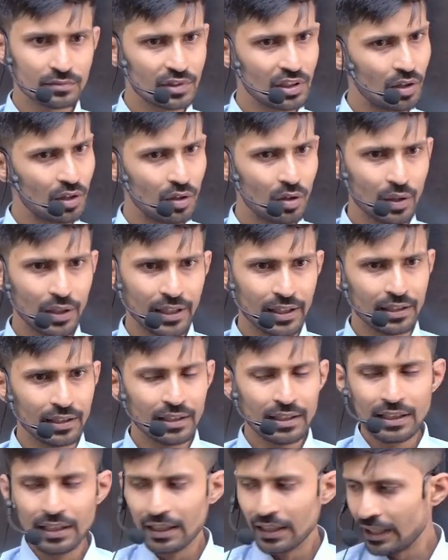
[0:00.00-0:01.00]
Okay,
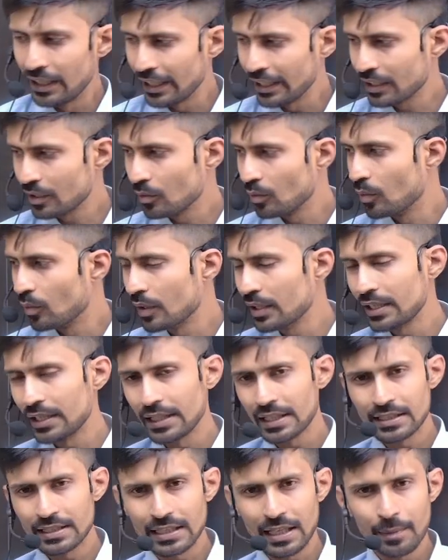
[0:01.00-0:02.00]
like one
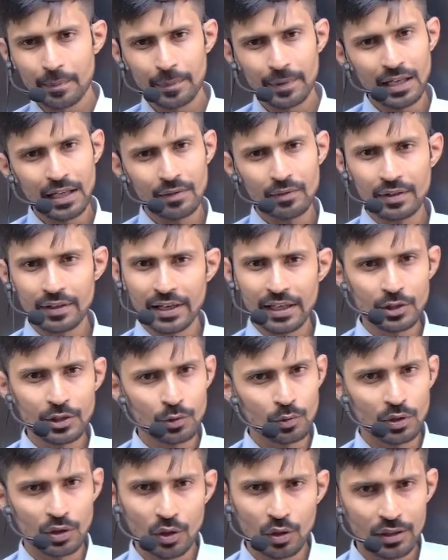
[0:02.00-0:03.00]
example I will write, you will
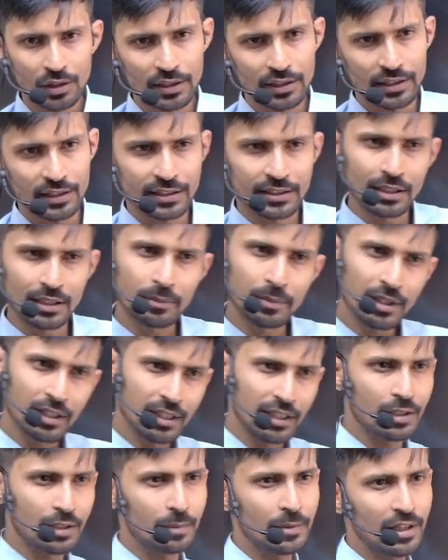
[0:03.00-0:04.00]
not understand, but
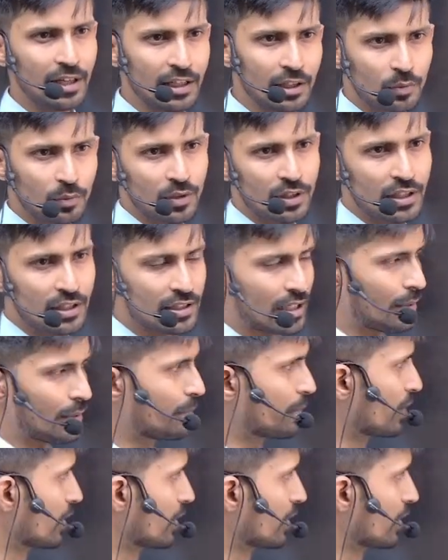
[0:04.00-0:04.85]
let me write one example.